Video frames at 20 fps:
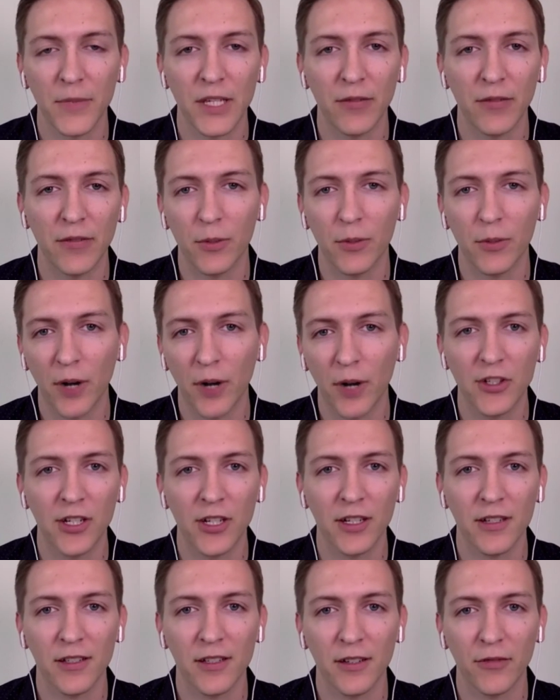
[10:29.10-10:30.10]
different
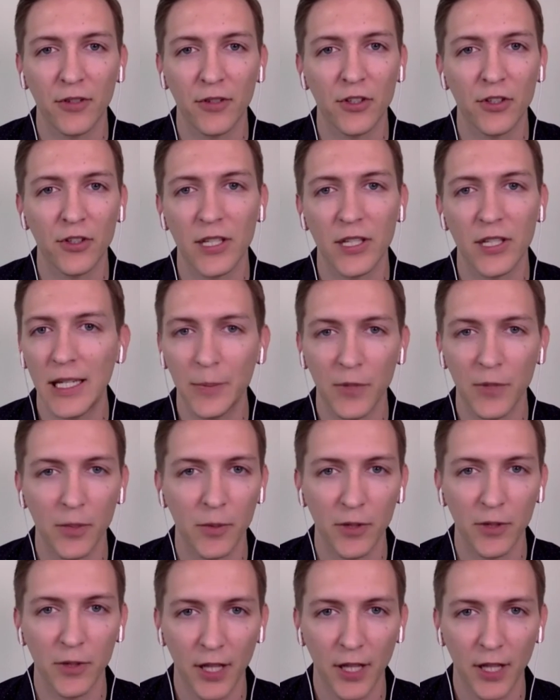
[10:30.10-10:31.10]
projects, different just team
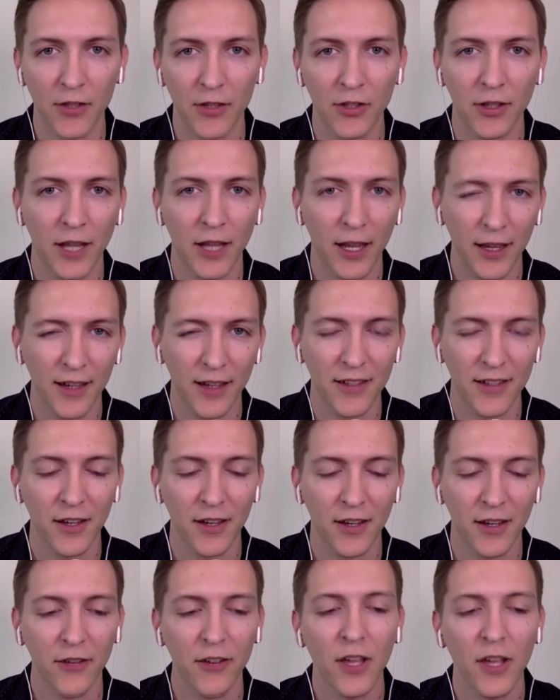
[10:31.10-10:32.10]
communication, that kind of
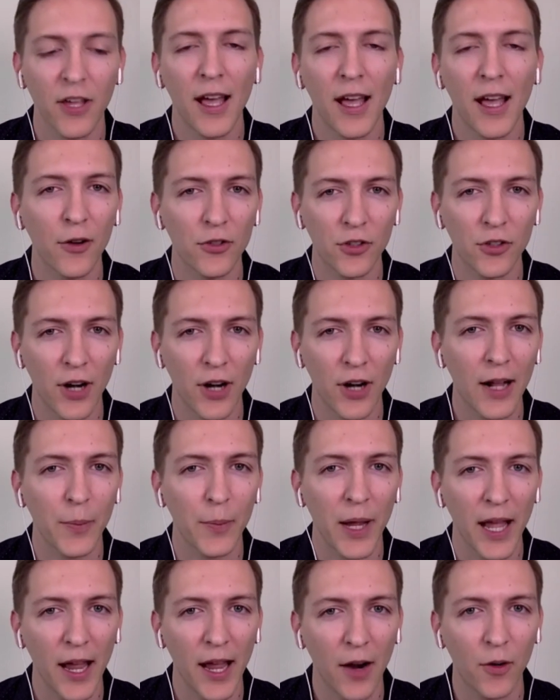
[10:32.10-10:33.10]
stuff. I don't track
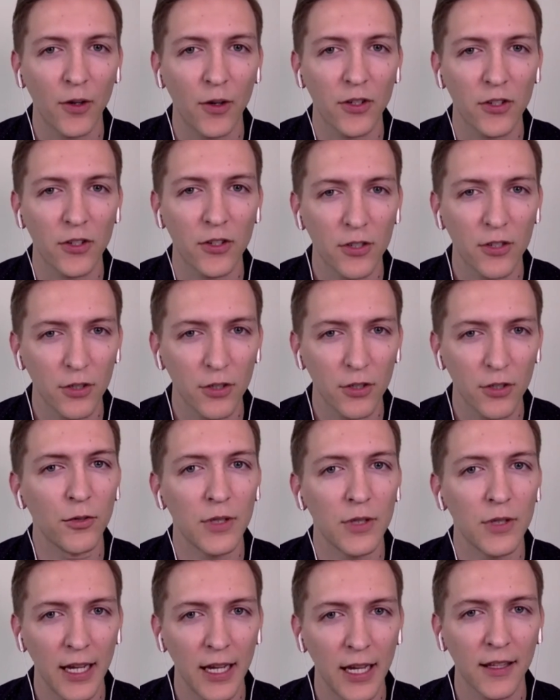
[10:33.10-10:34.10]
my hours too
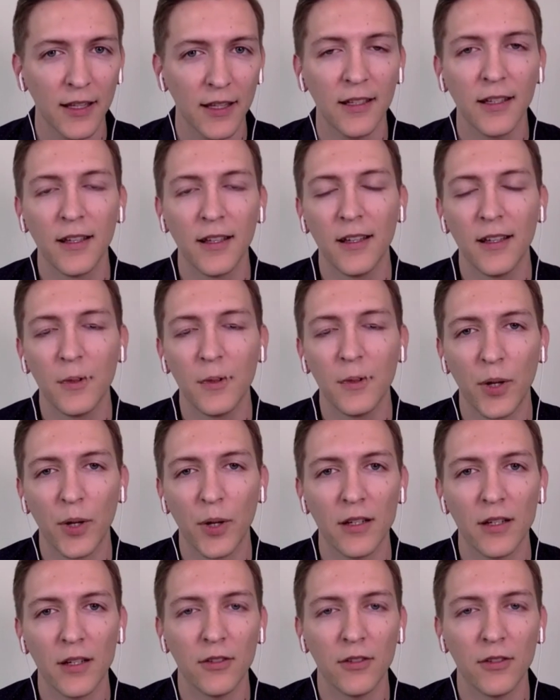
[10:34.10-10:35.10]
tightly, but
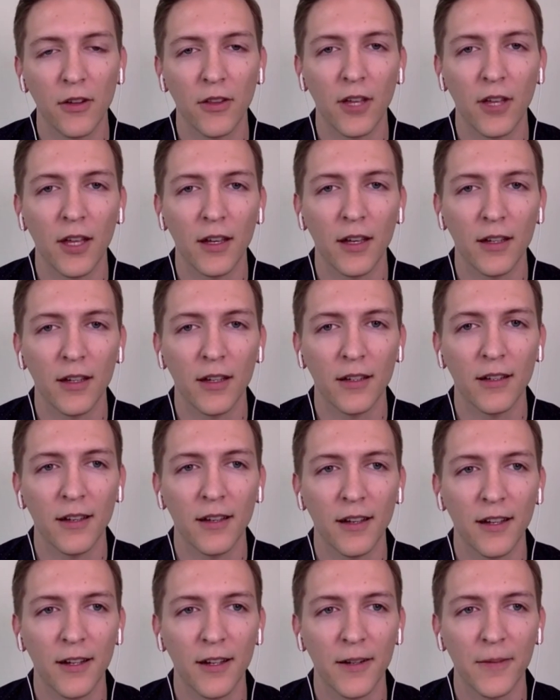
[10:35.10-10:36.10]
I do know that,
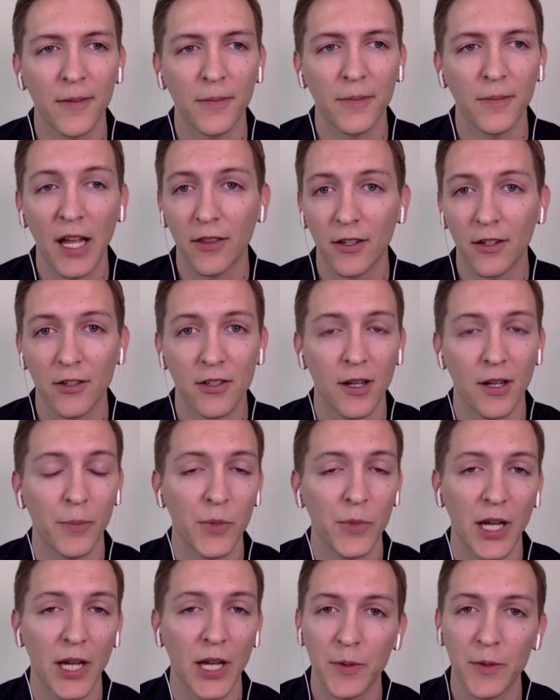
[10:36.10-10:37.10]
there are
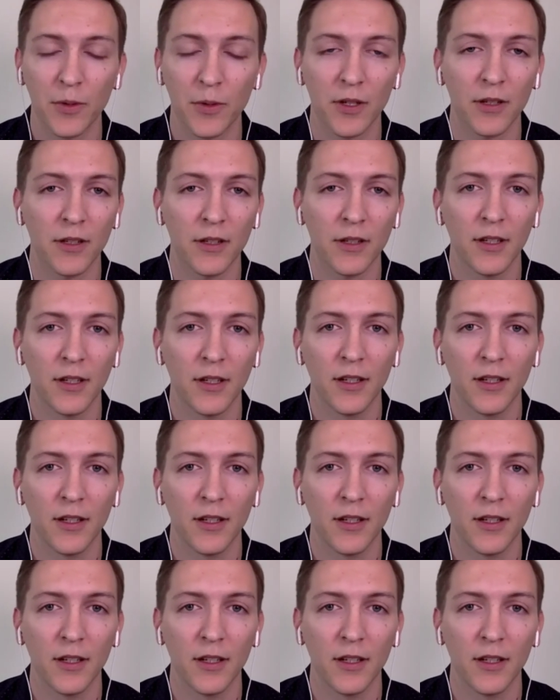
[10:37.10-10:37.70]
some times when